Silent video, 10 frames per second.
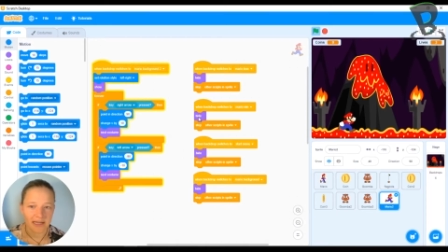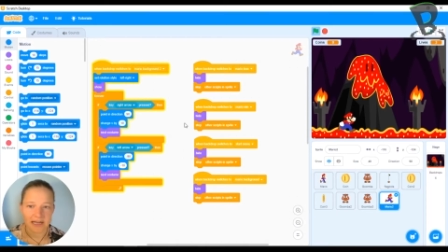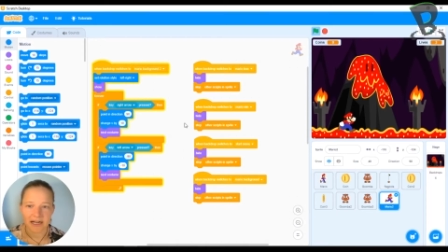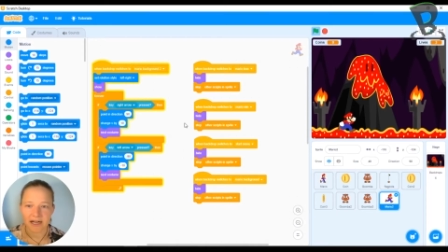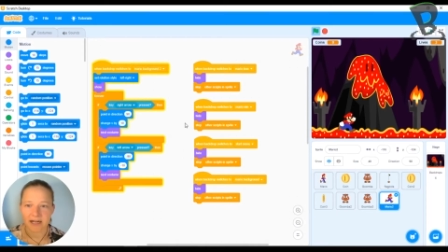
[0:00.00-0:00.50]

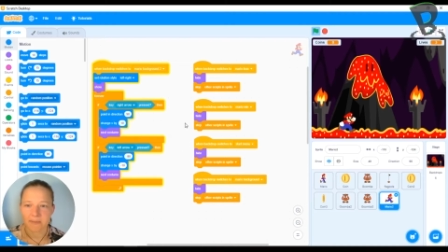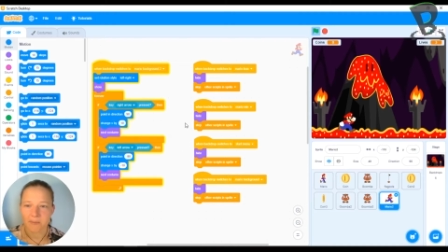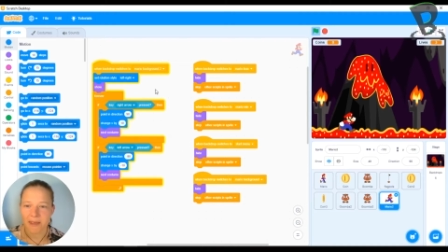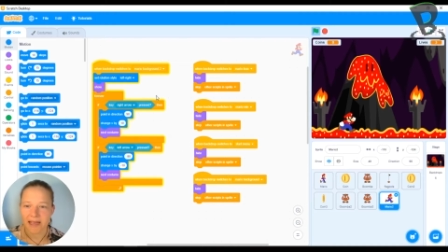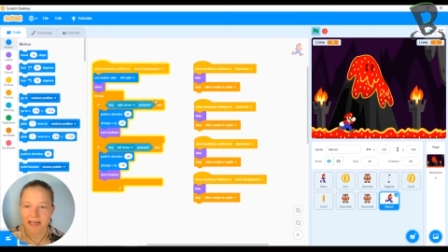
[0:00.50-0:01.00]
um,
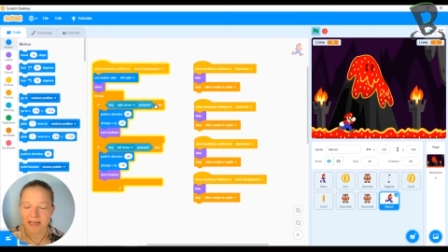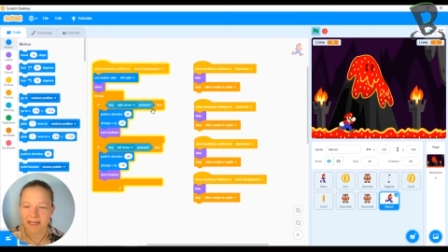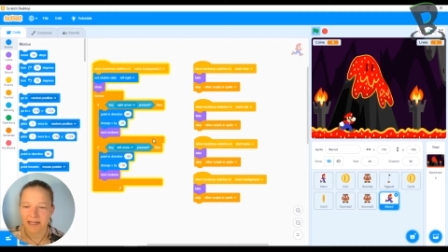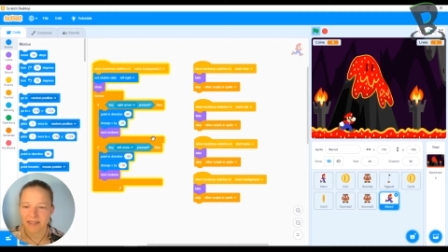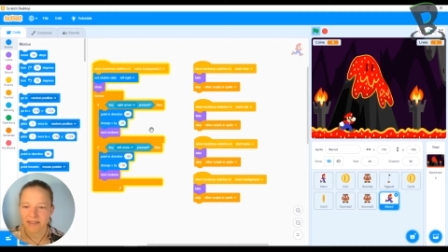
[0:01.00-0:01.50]

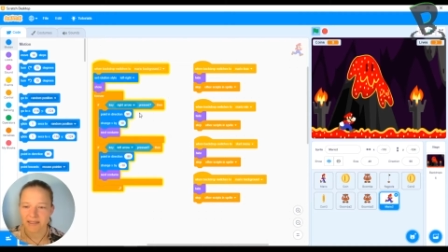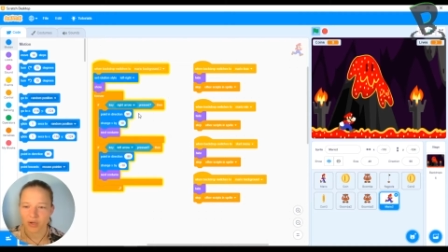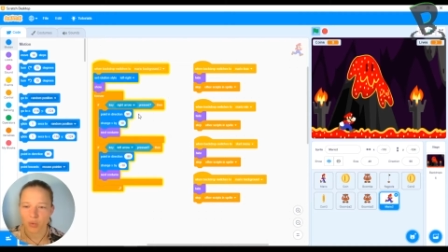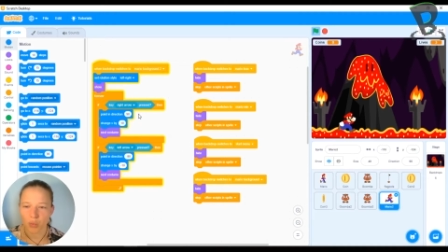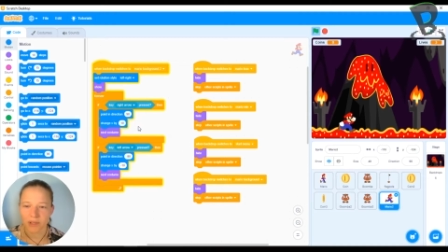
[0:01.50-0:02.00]
and
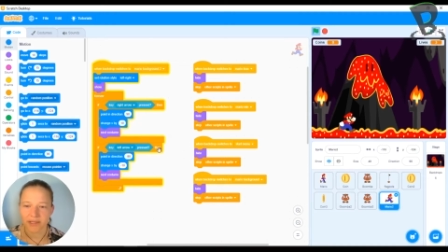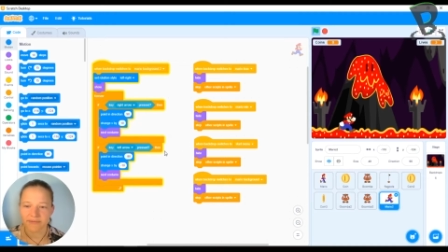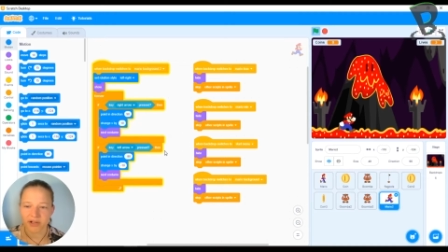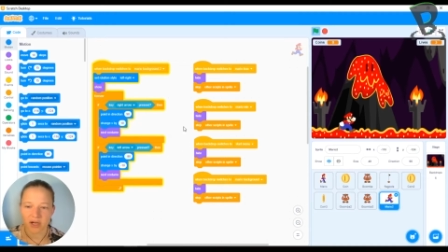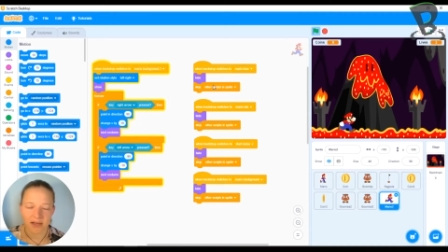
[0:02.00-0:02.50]
we've
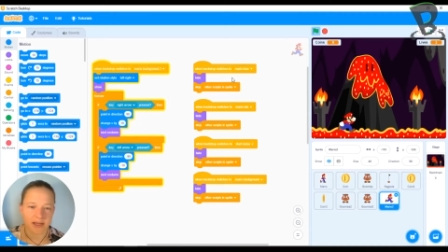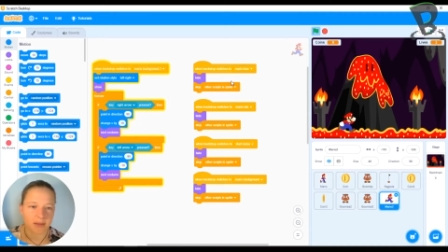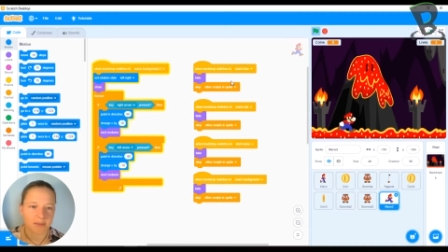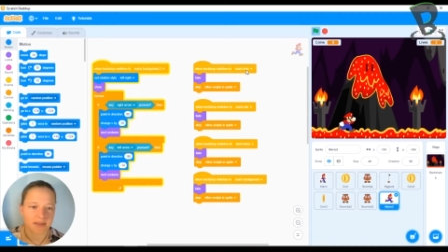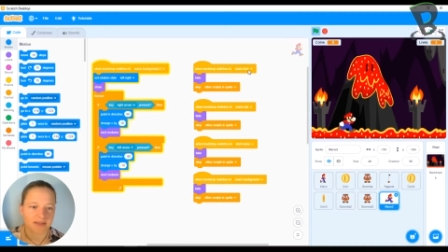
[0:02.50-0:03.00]
got
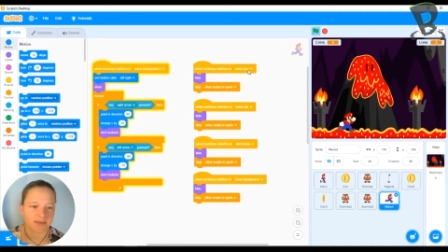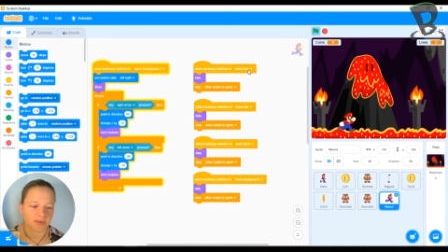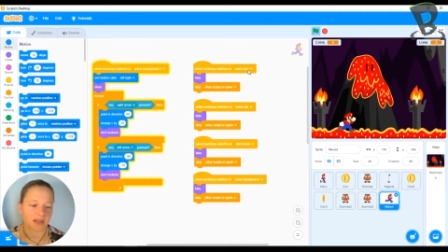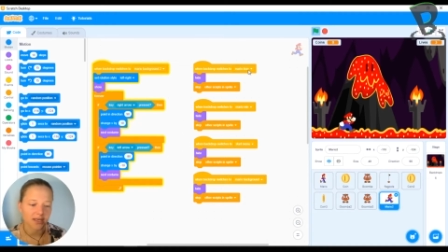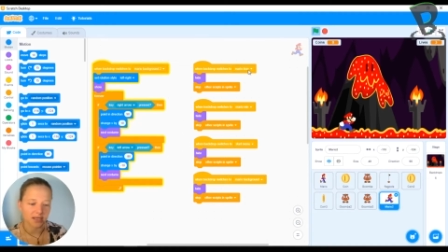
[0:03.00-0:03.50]
him so
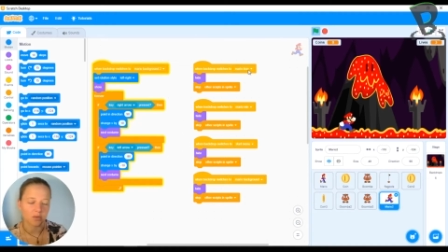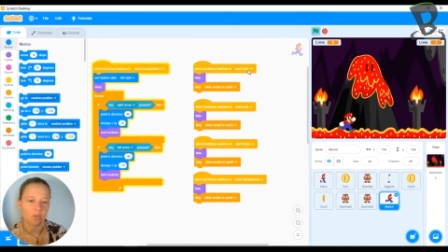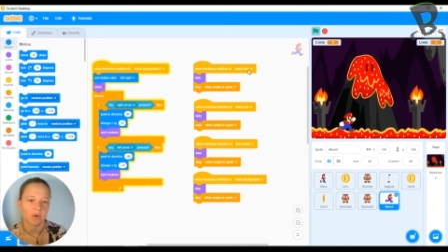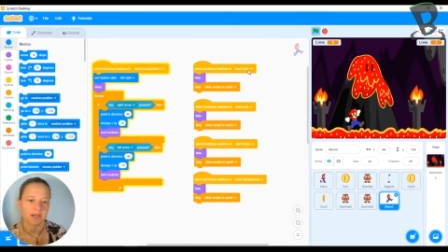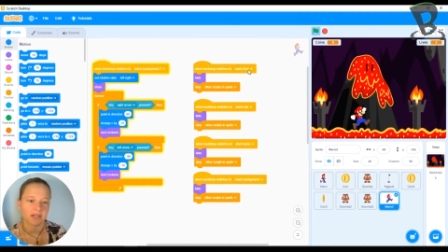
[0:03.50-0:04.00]
that
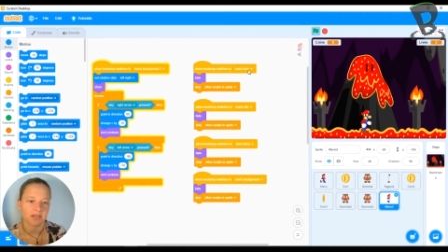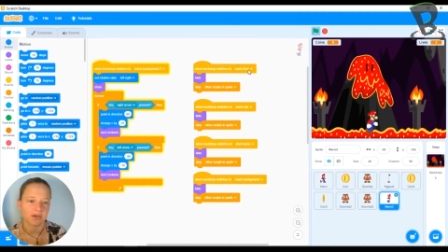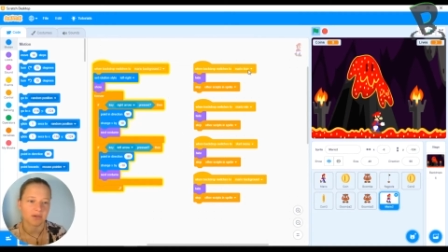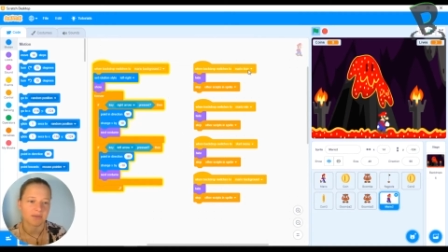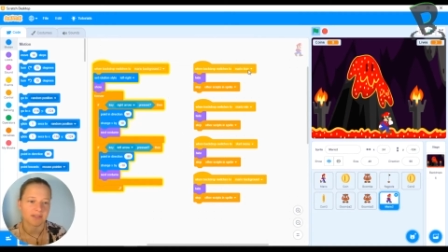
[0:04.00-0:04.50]
when he
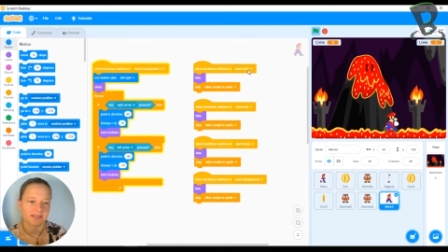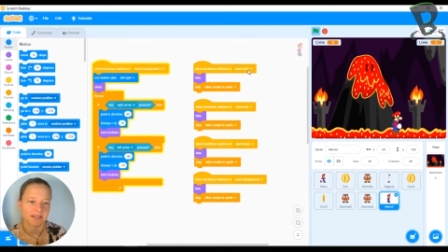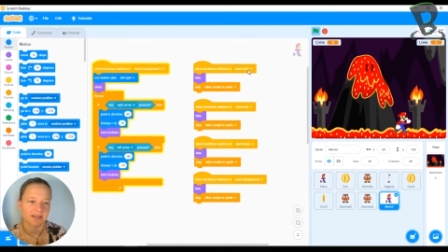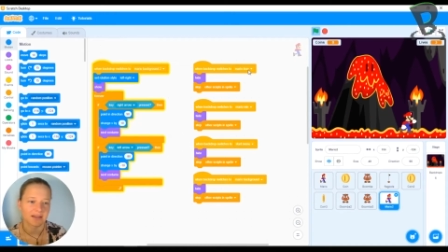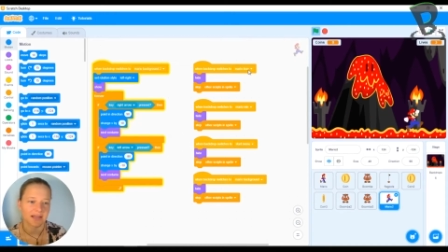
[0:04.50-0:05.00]
goes
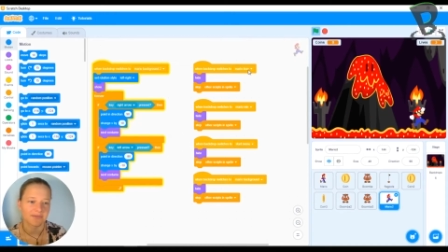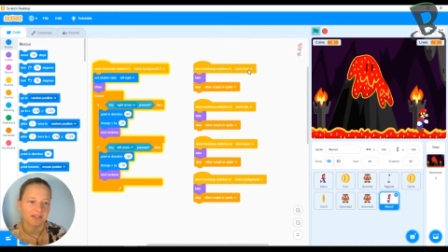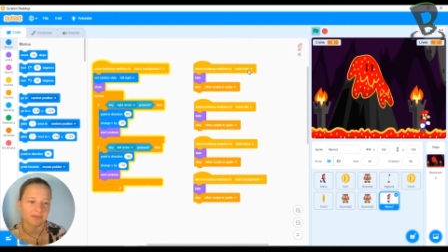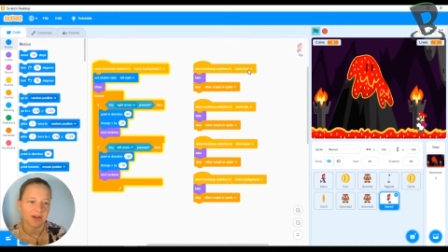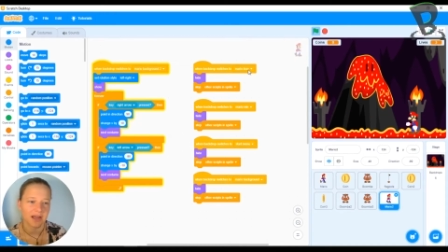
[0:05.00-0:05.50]
left
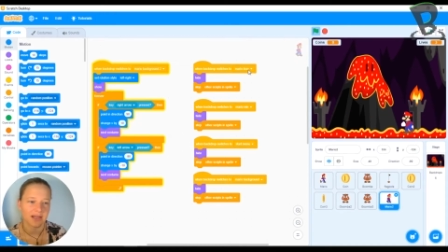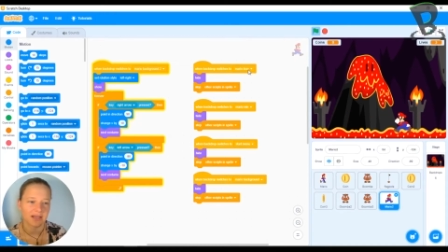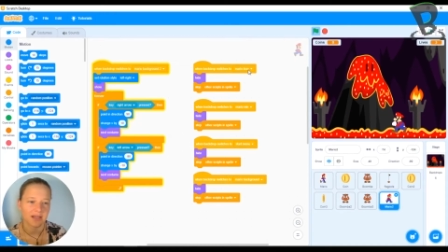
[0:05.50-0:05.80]
and right,